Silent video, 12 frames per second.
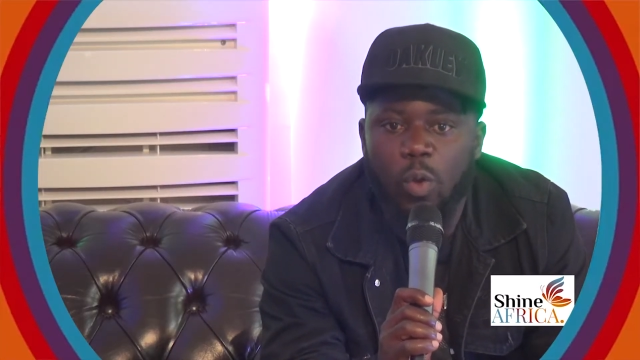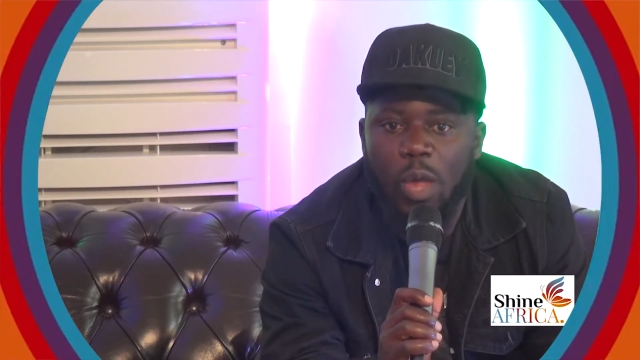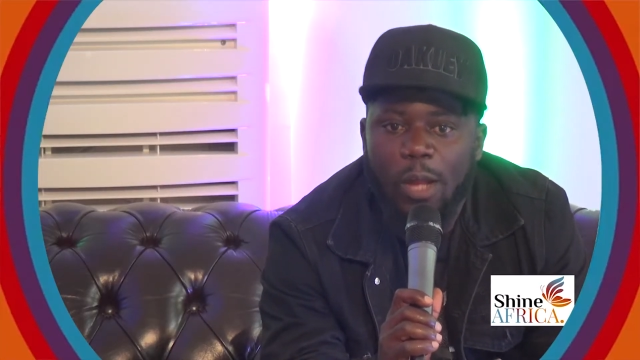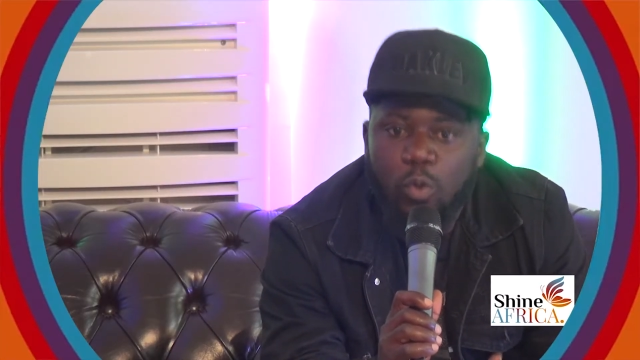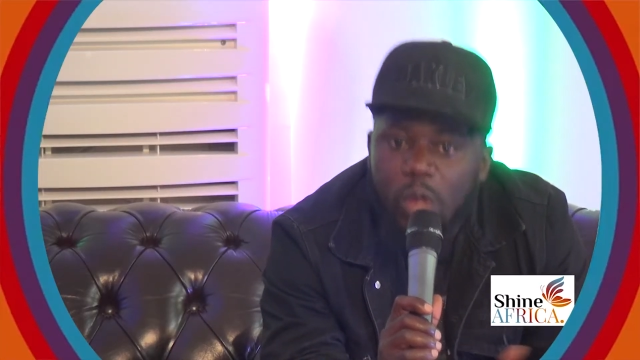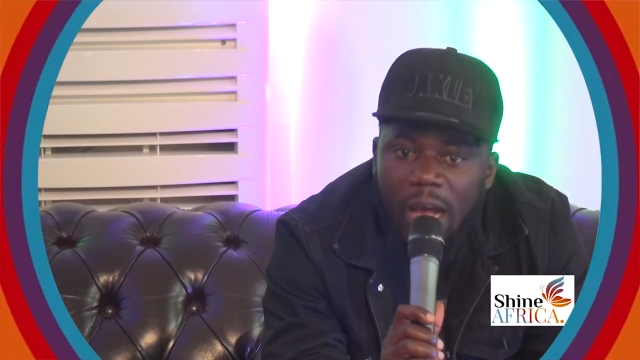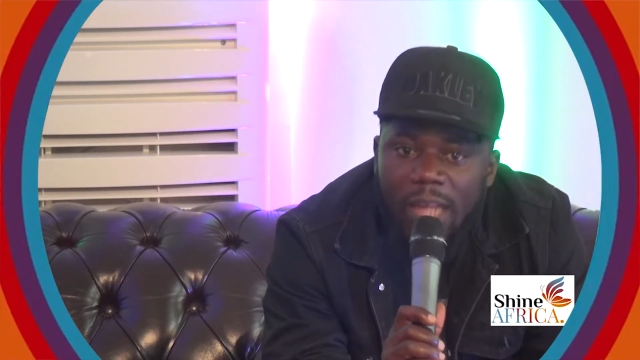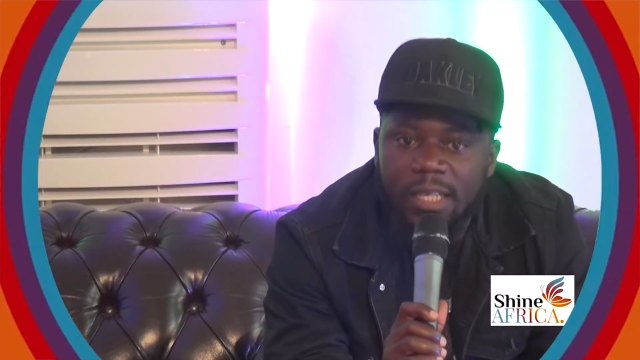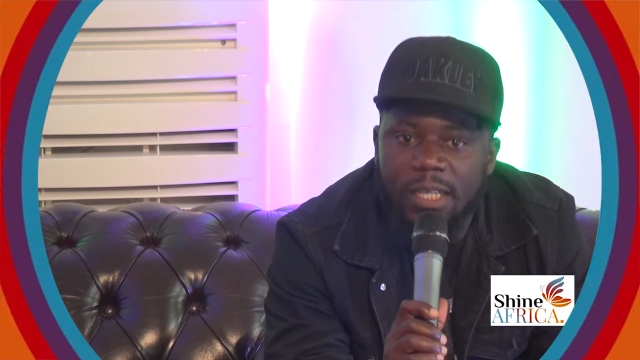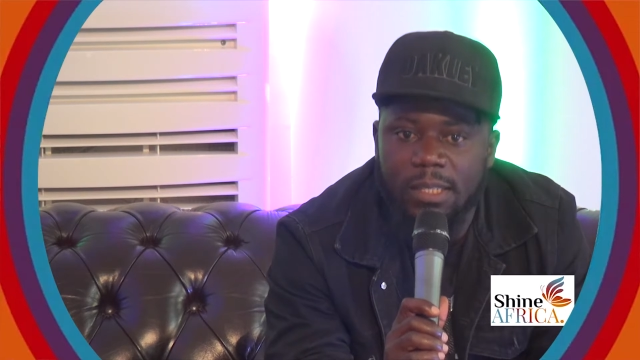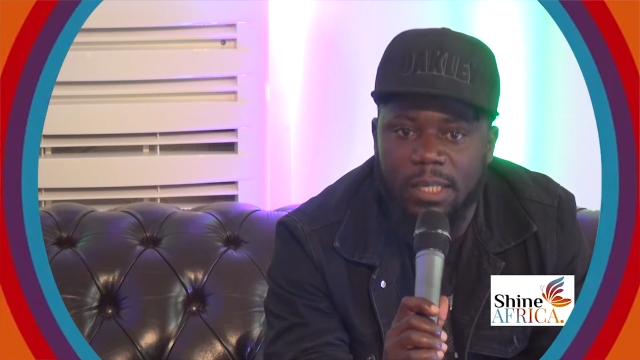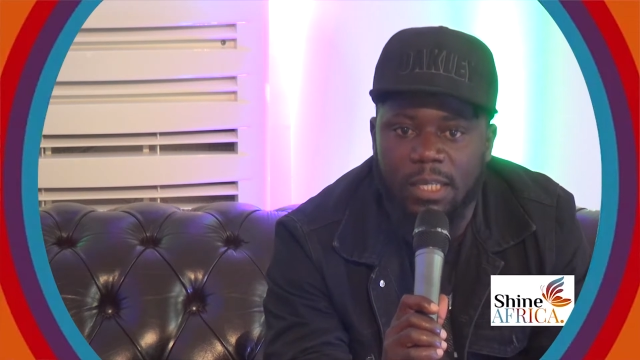we are doing our
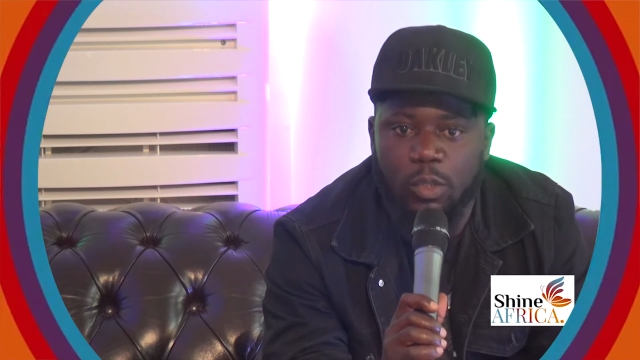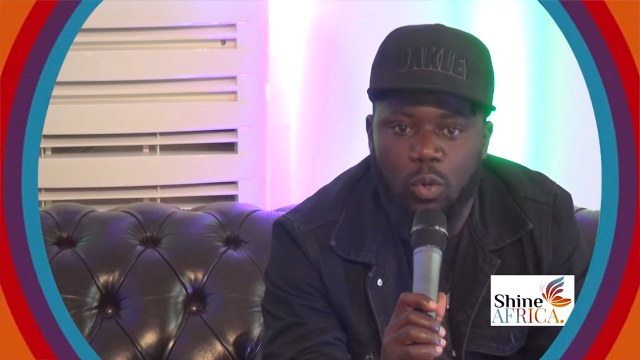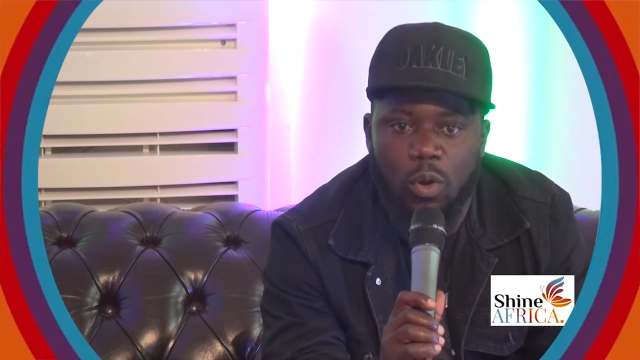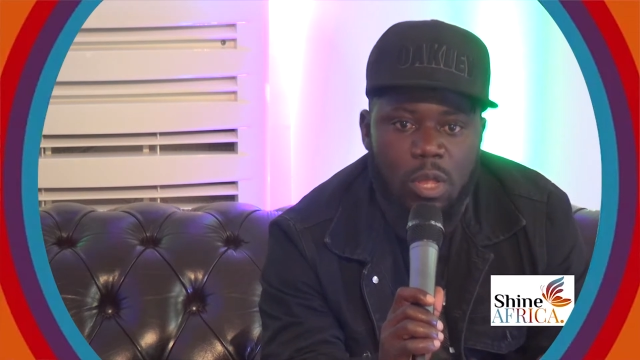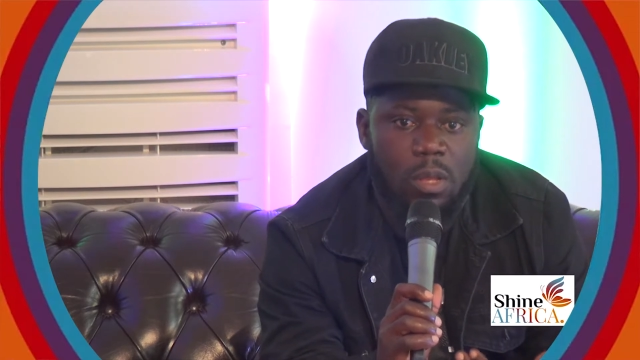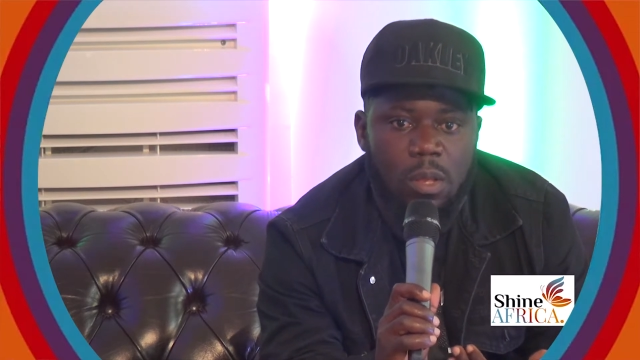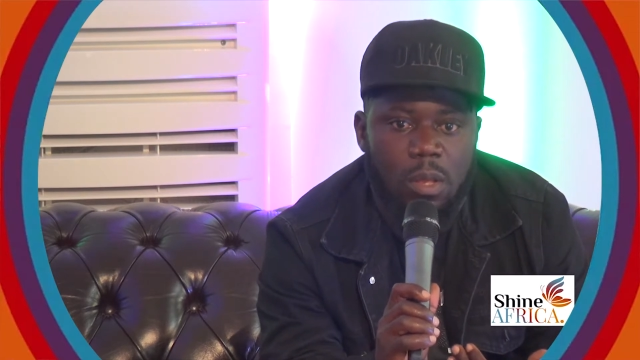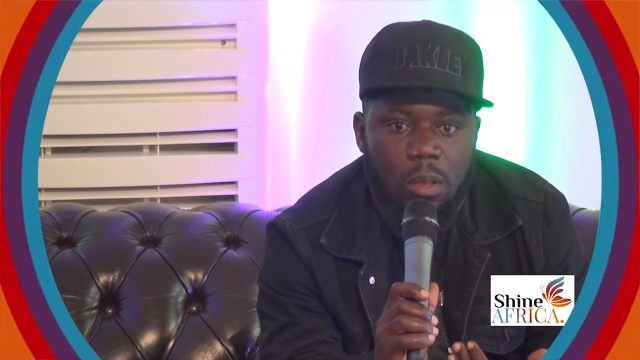things, it's only